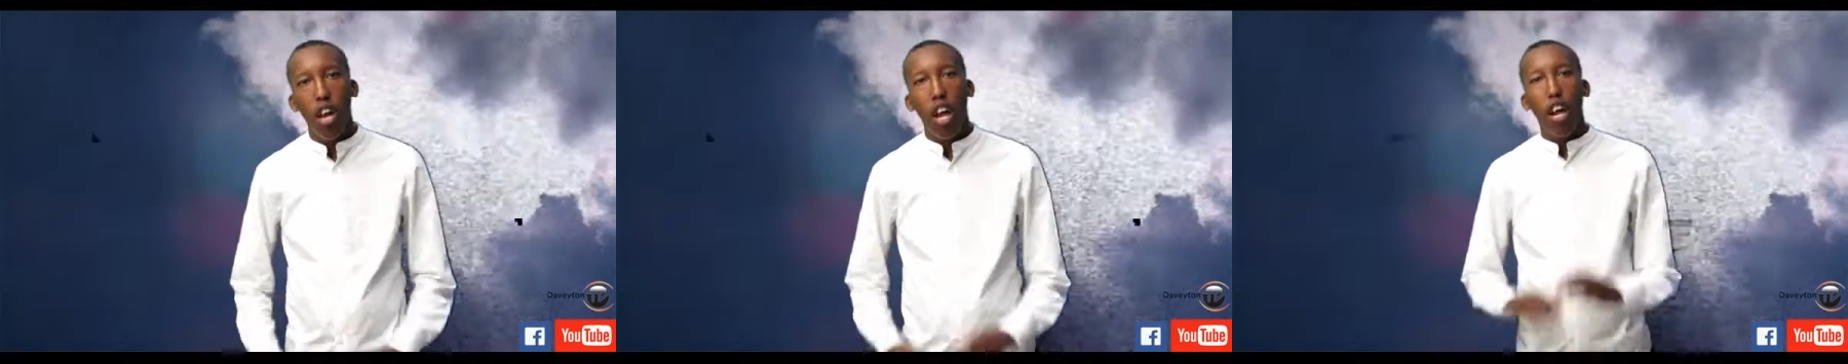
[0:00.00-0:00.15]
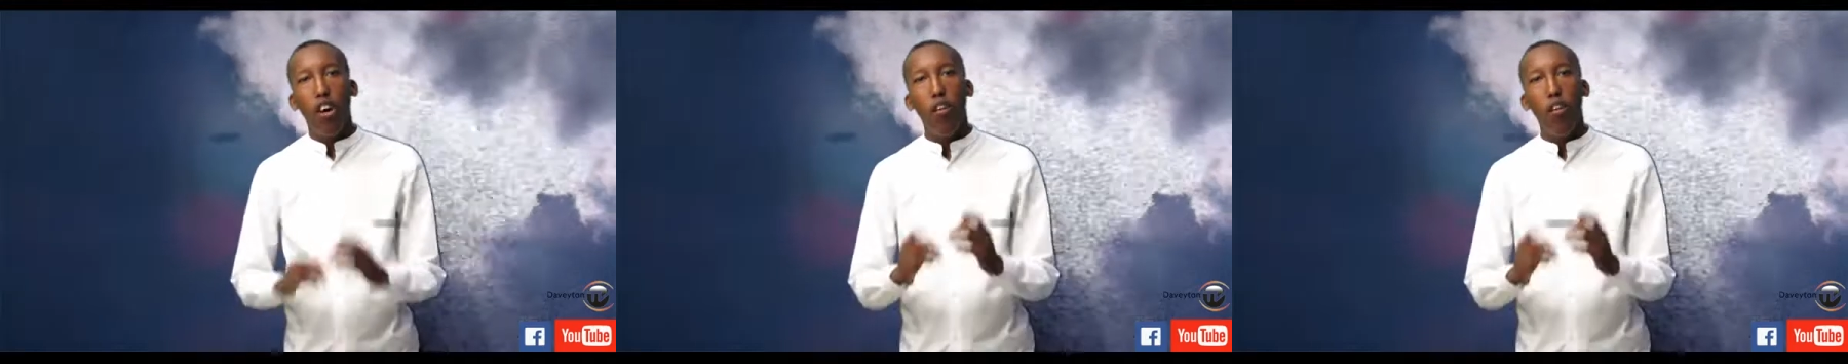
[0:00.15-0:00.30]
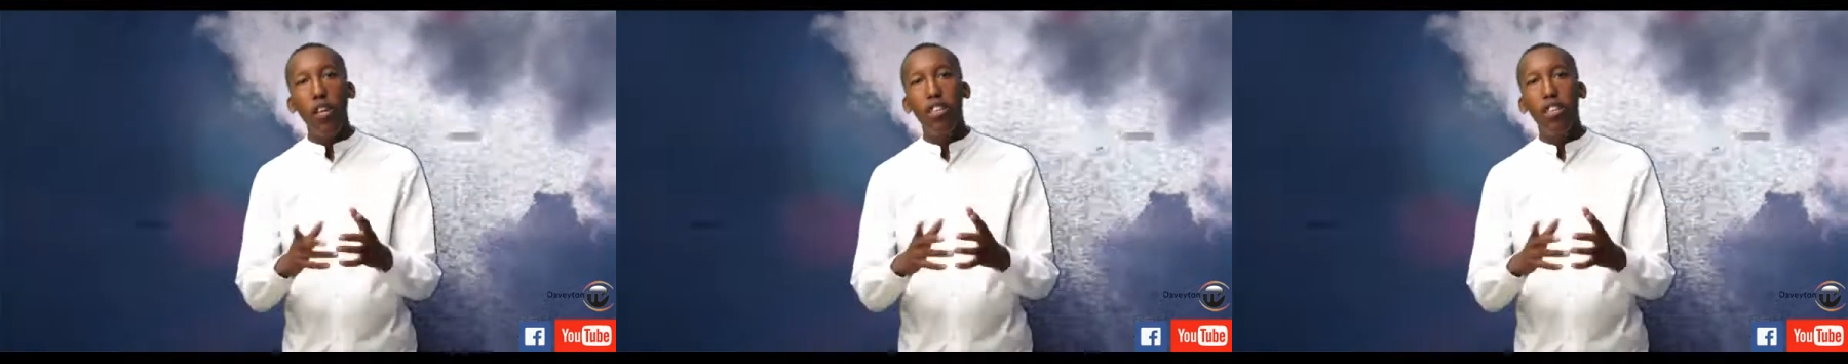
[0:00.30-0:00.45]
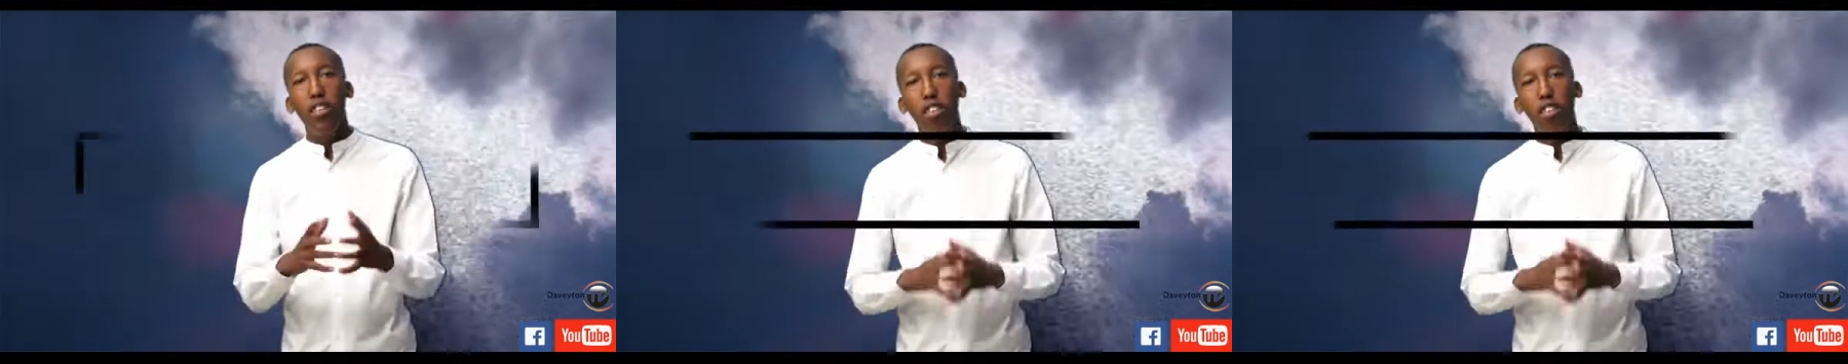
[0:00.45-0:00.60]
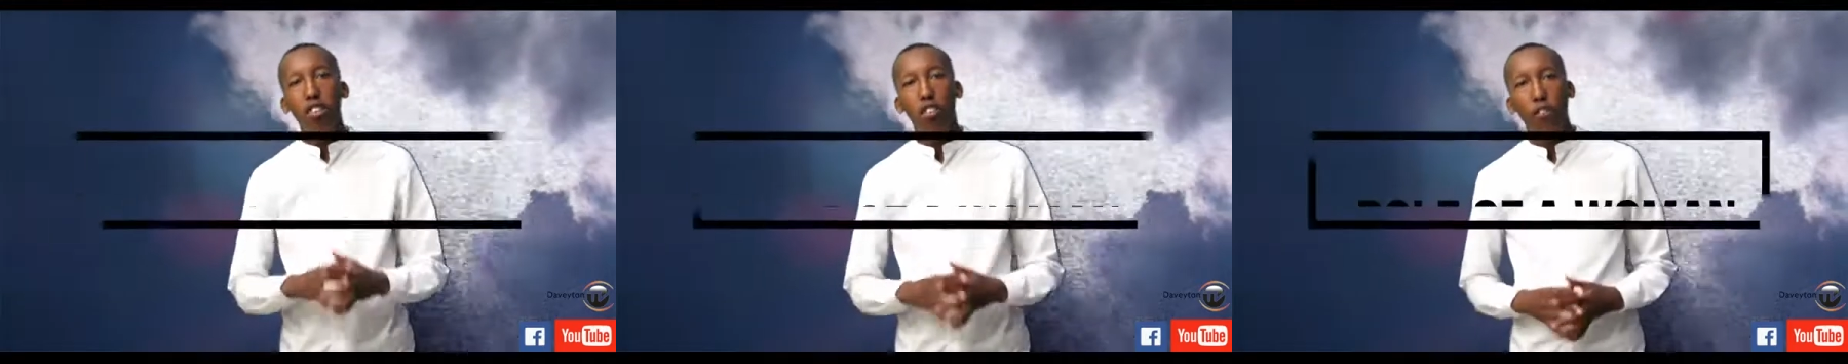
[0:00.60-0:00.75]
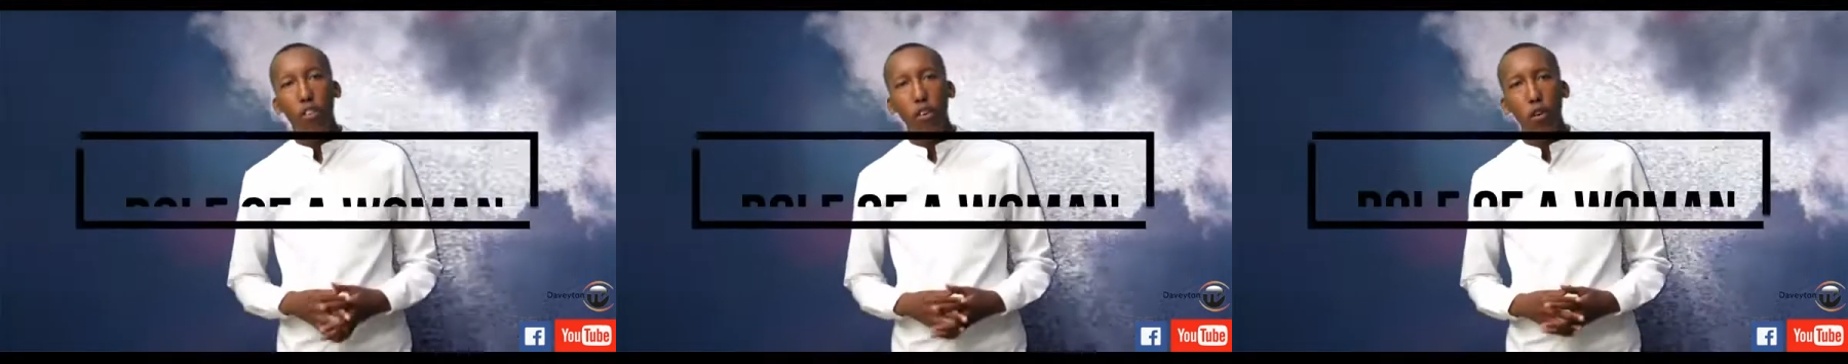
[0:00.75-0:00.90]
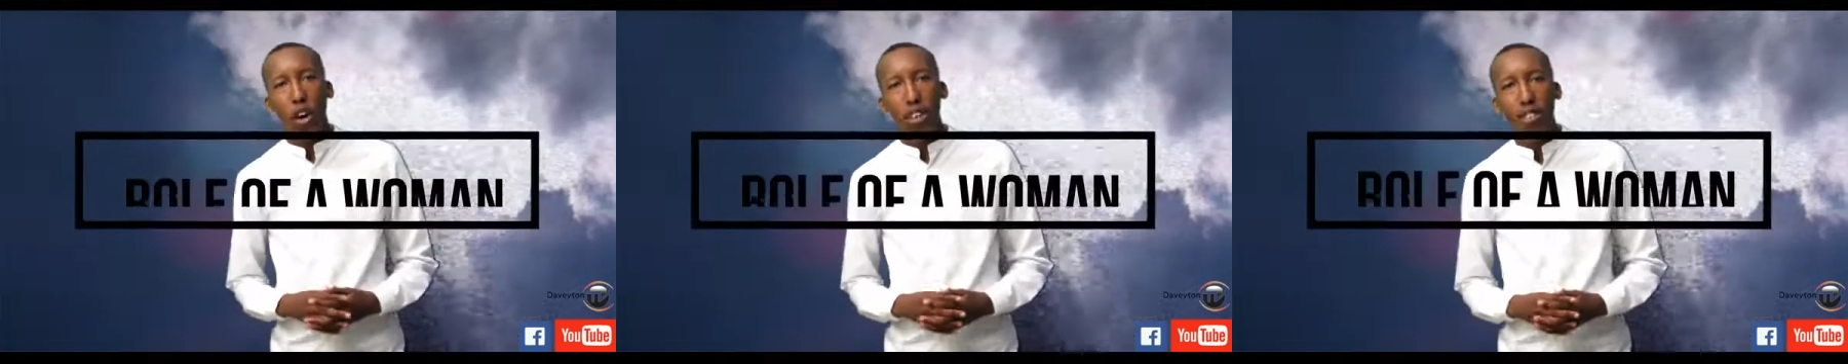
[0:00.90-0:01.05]
Greetings
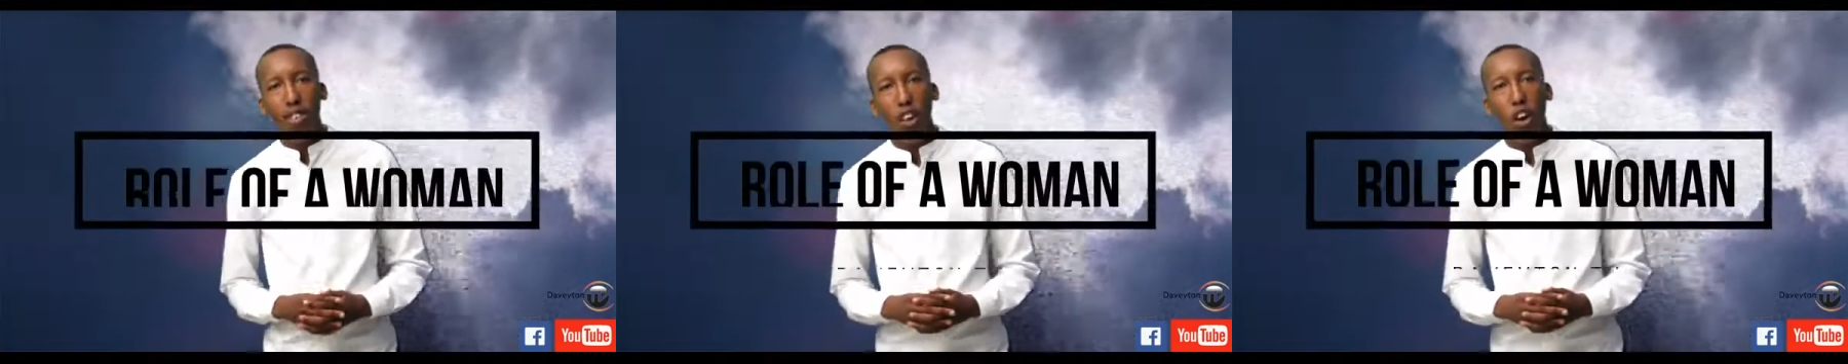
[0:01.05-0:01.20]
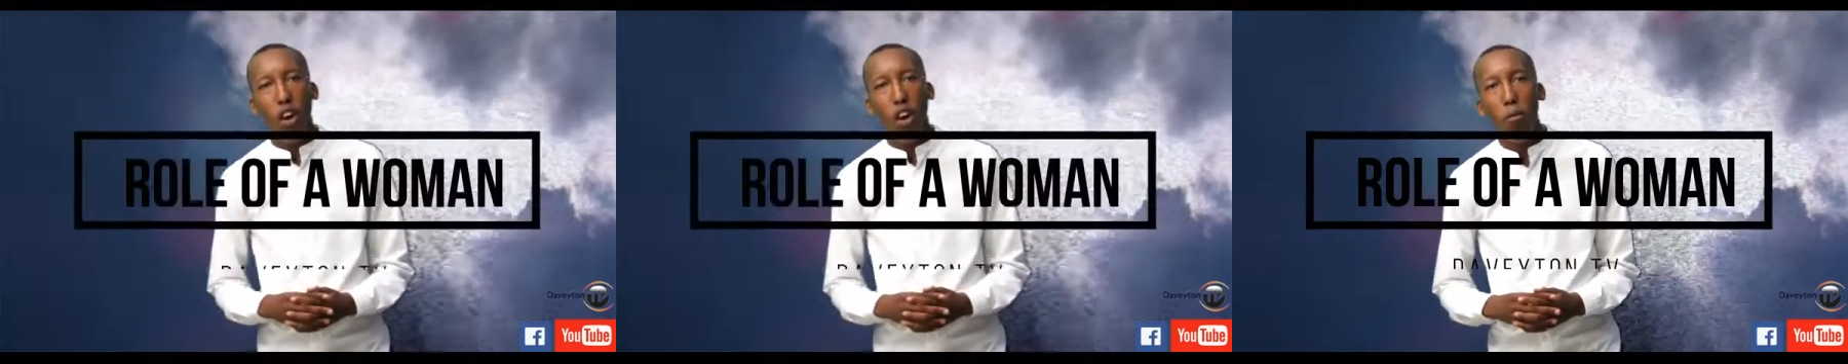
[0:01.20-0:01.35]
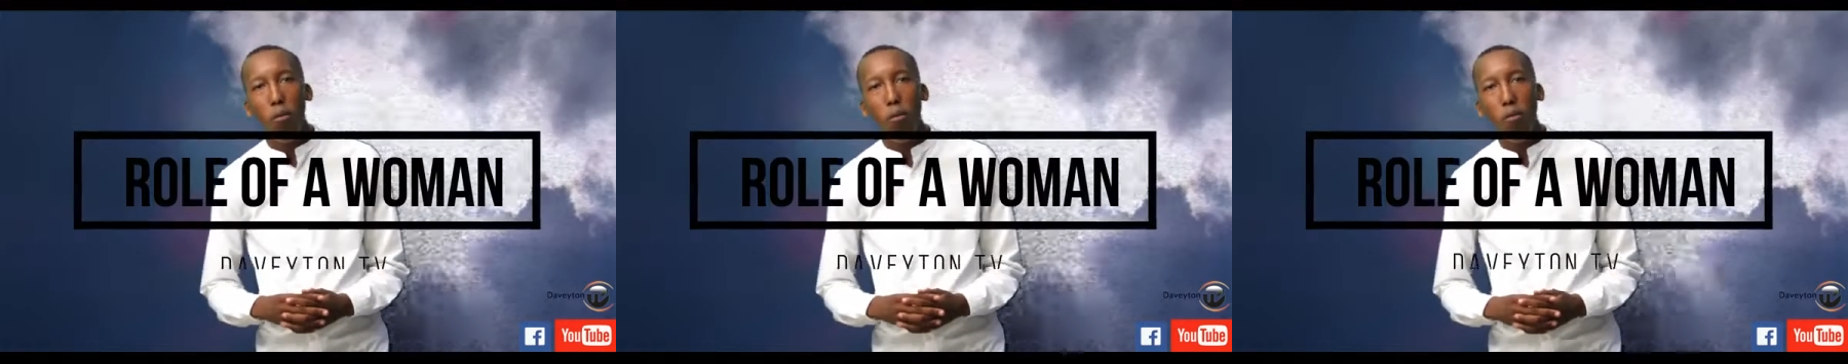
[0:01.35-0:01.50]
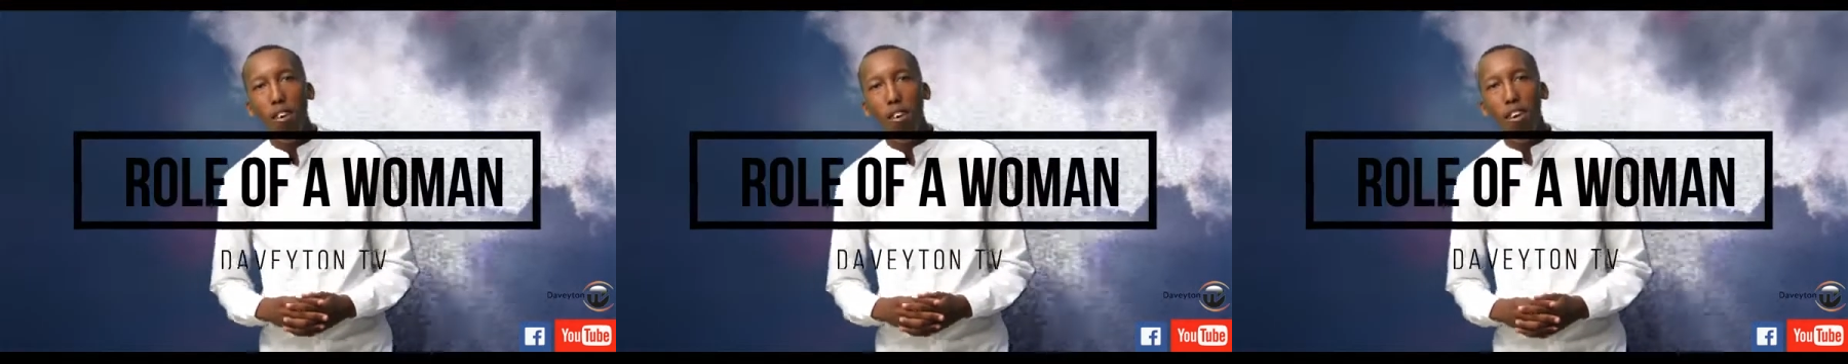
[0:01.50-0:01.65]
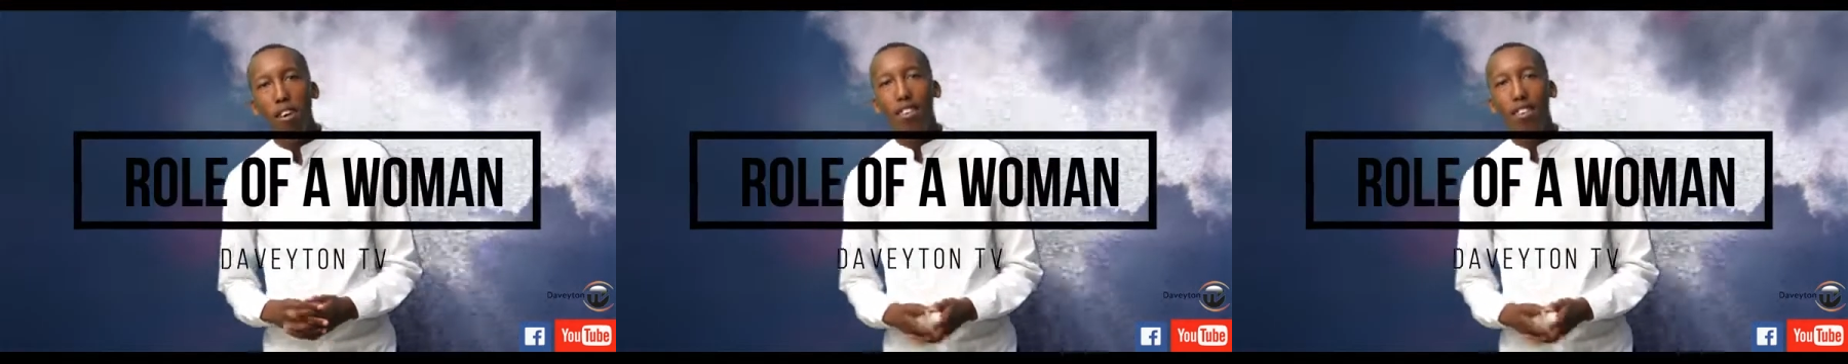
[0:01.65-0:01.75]
viewers at home,